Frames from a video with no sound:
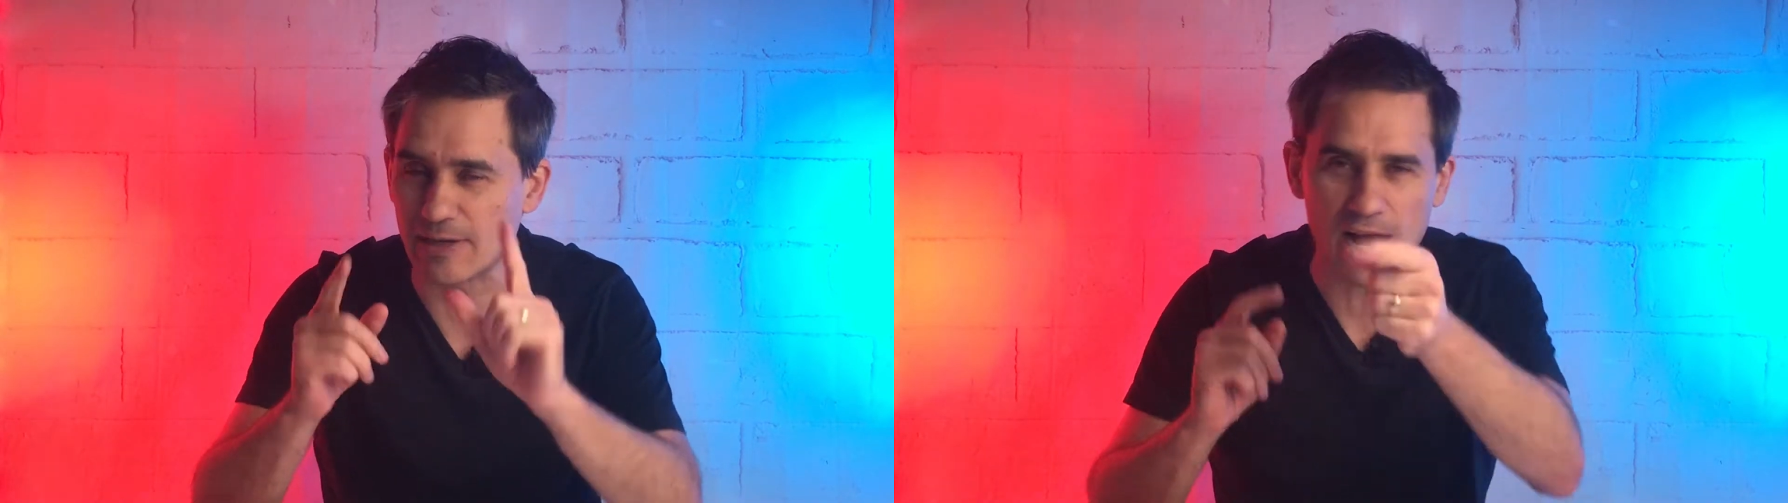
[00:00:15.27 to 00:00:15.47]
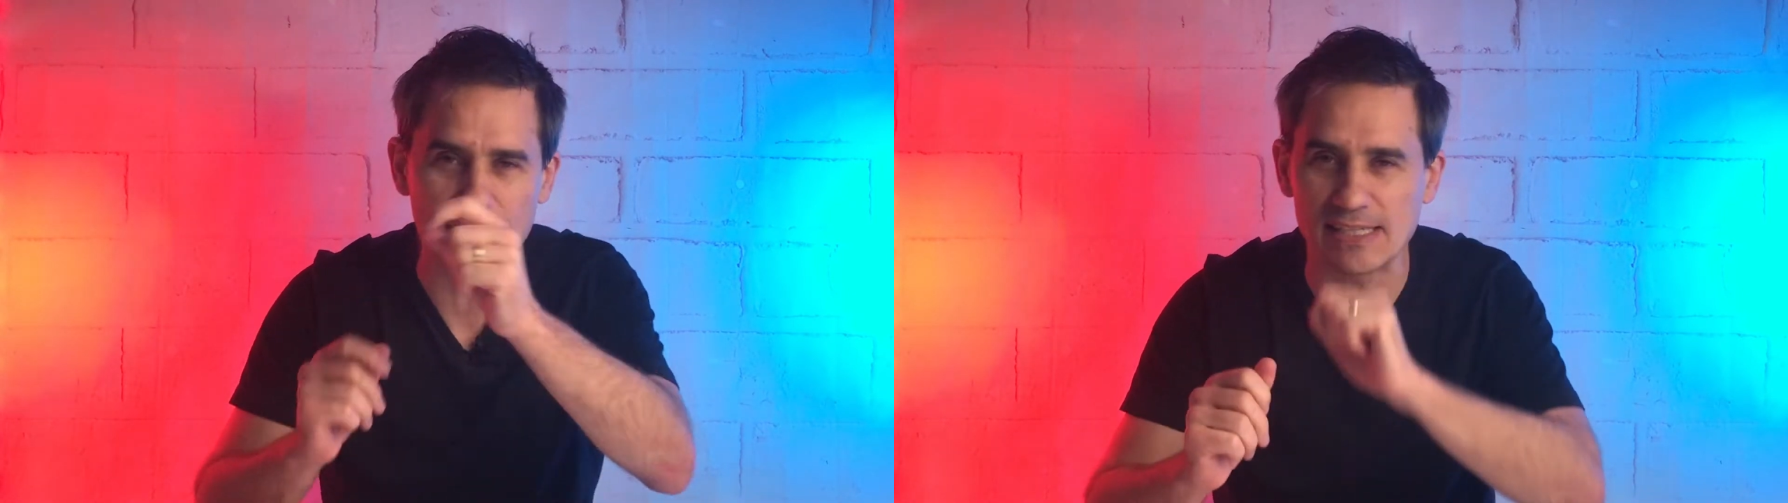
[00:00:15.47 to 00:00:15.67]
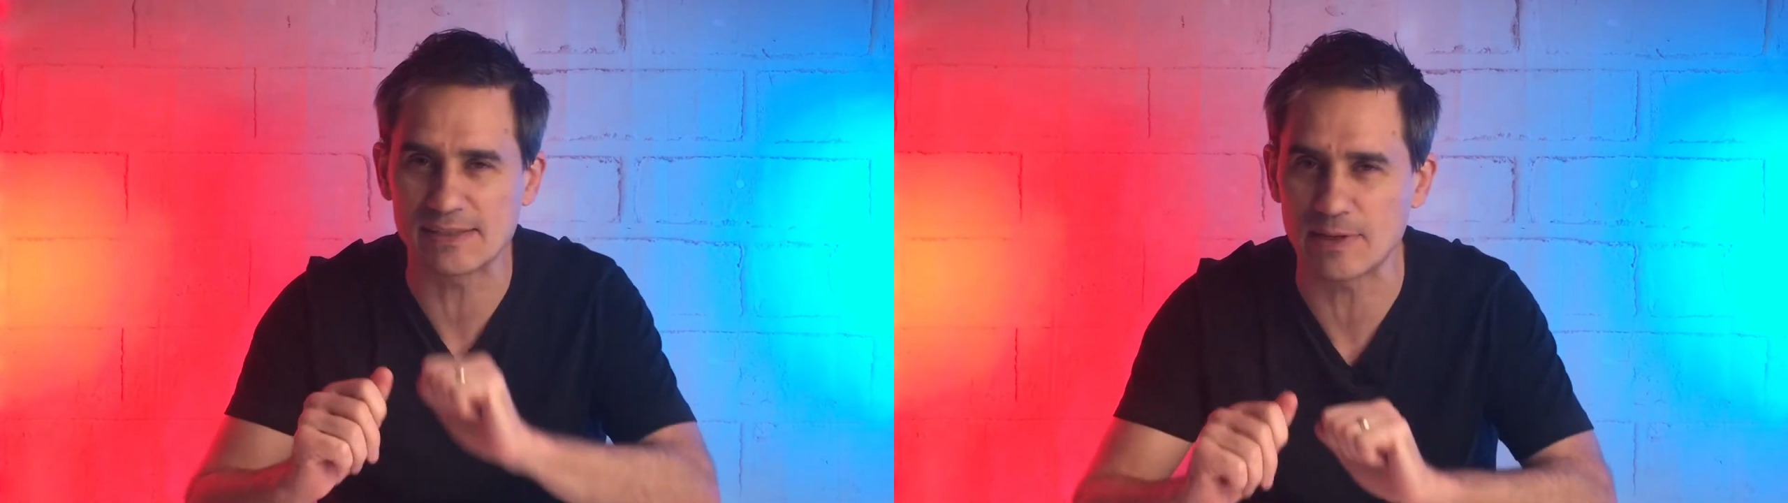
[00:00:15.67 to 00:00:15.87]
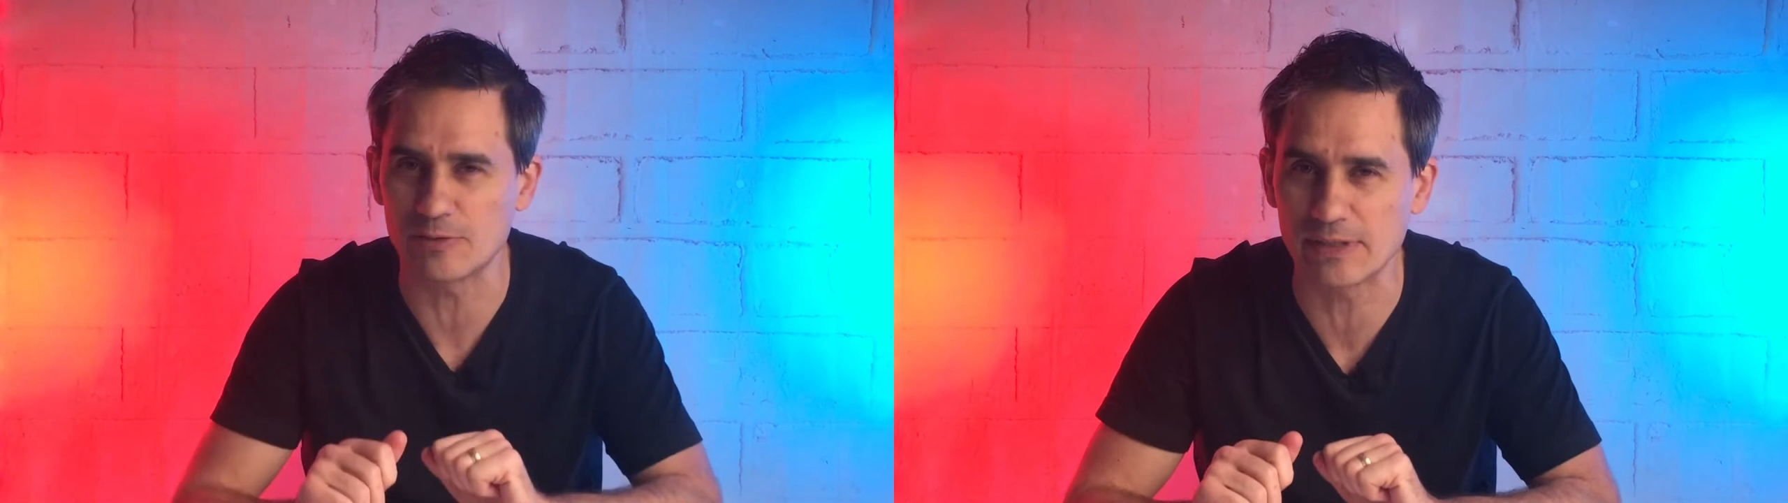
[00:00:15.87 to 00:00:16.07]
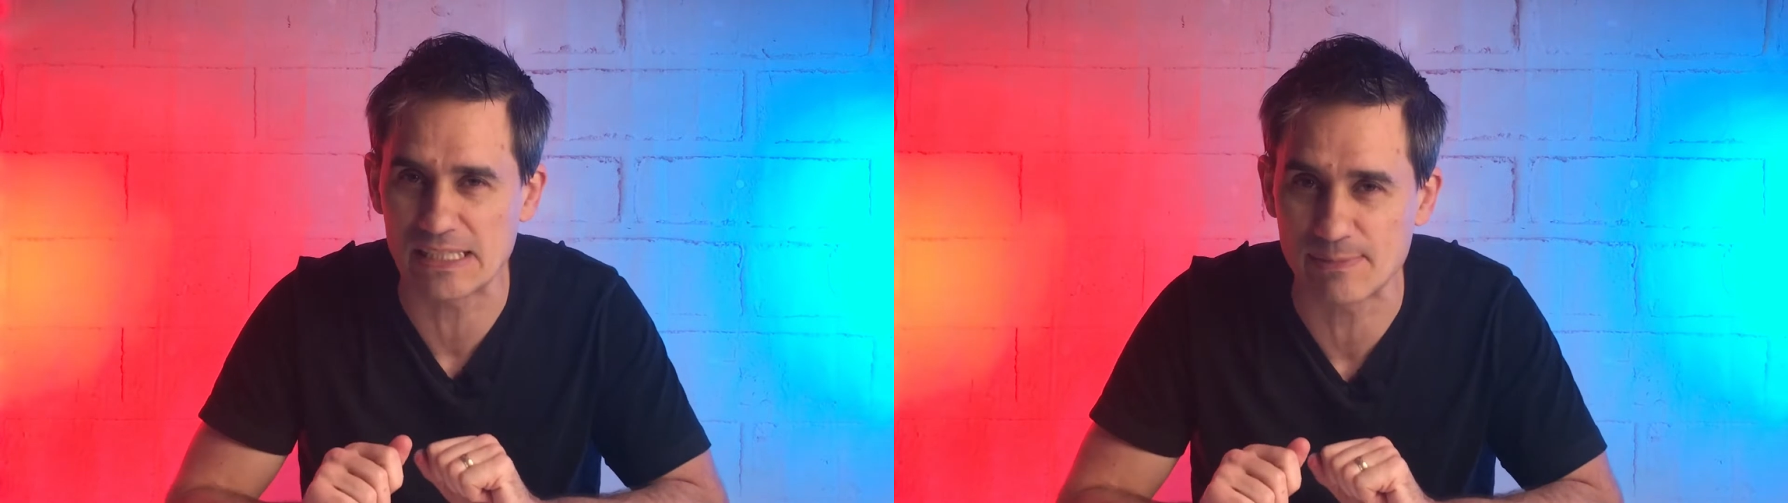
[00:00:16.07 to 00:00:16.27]
I've done something
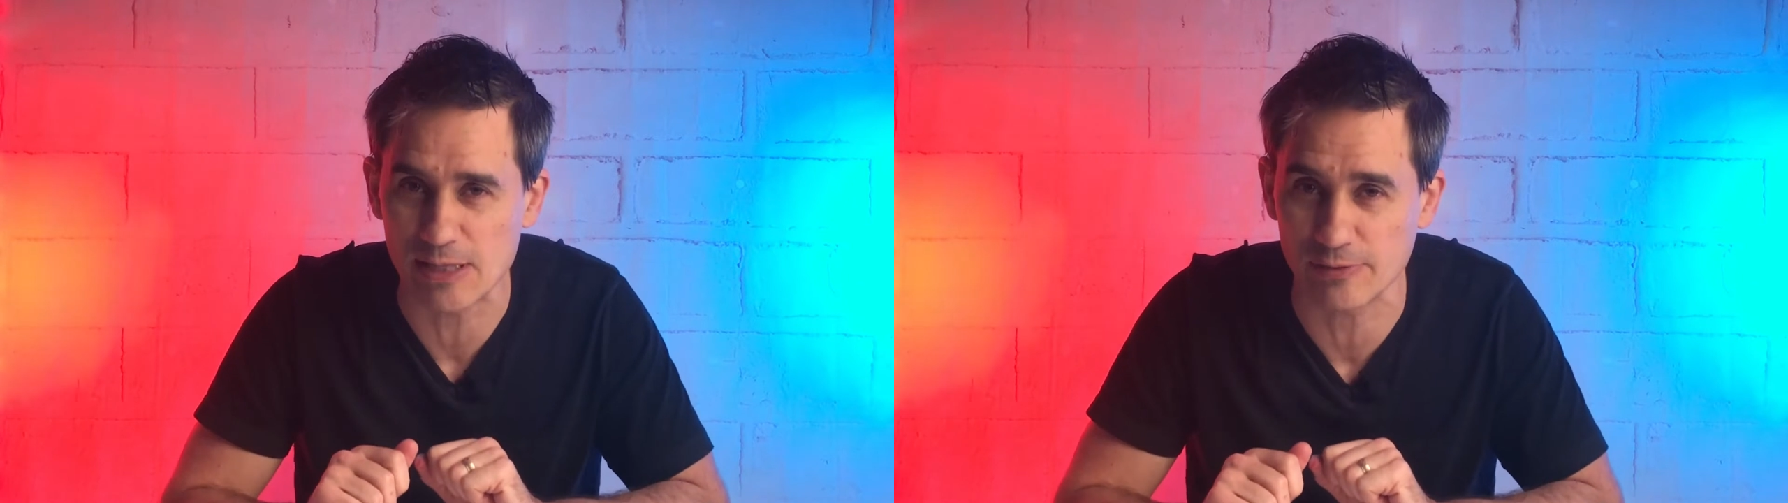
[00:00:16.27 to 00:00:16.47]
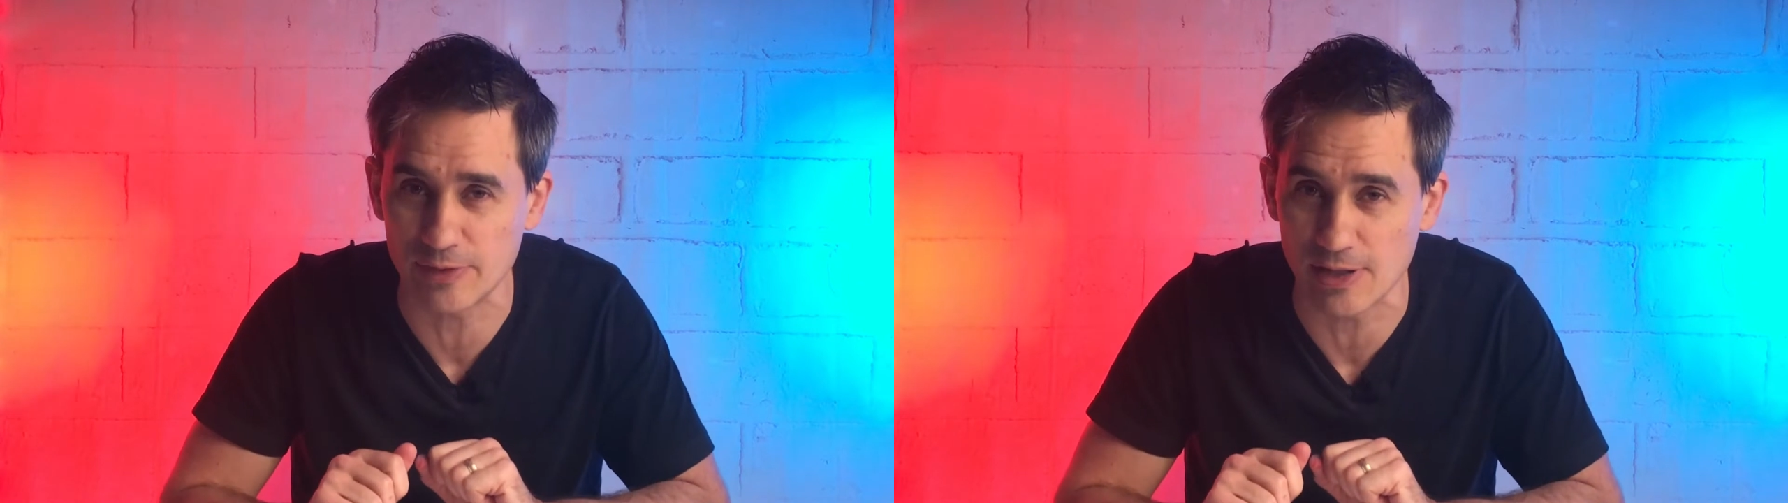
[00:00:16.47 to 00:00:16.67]
really special for you